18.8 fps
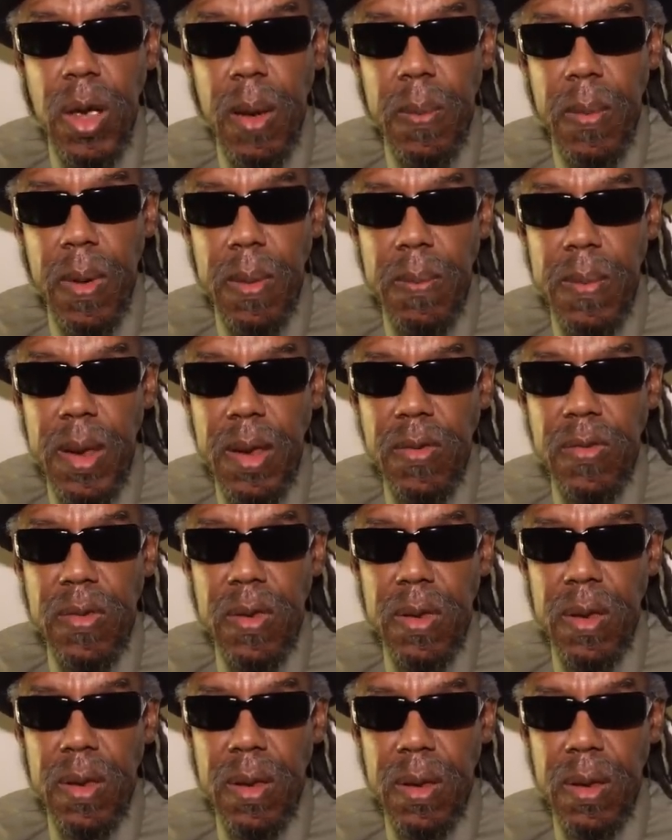come up
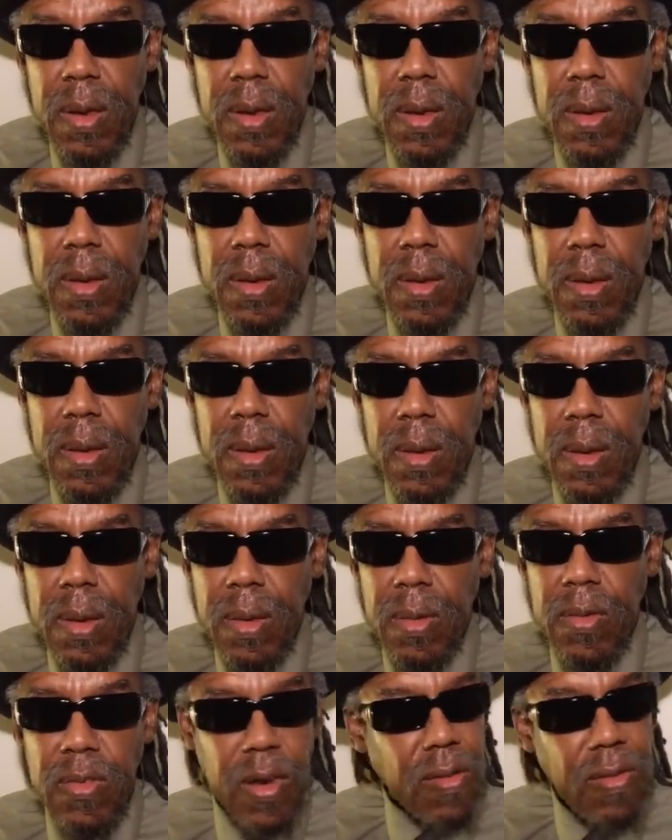missing.
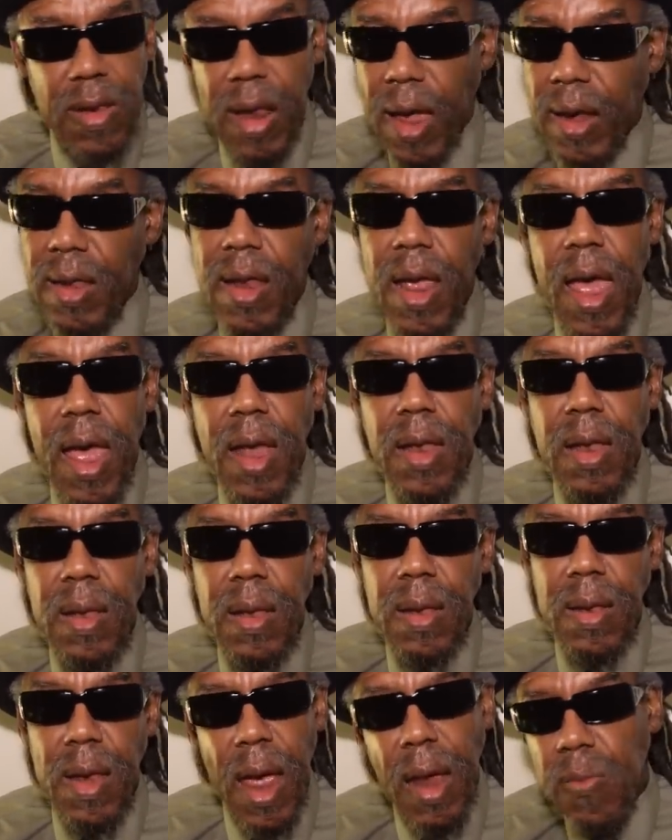Just like that,
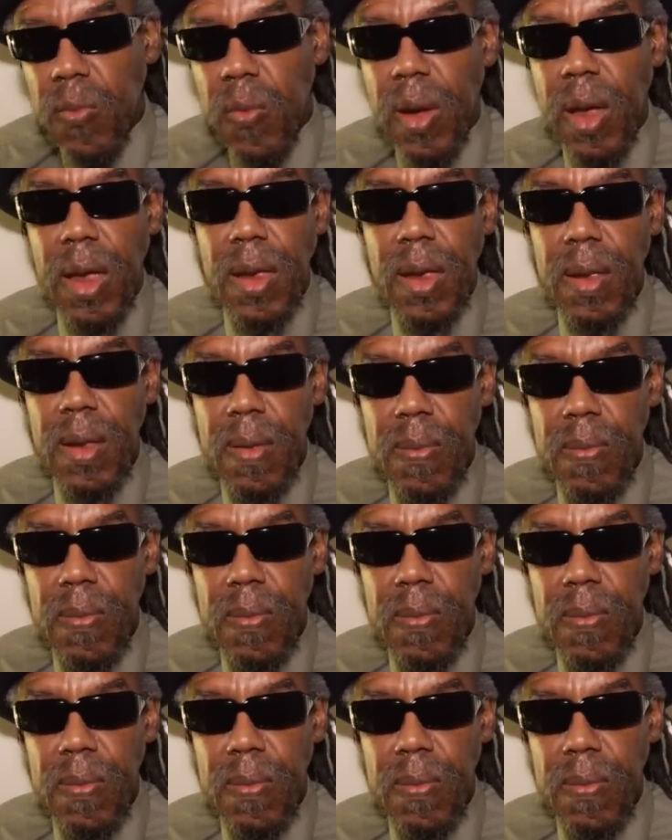that way.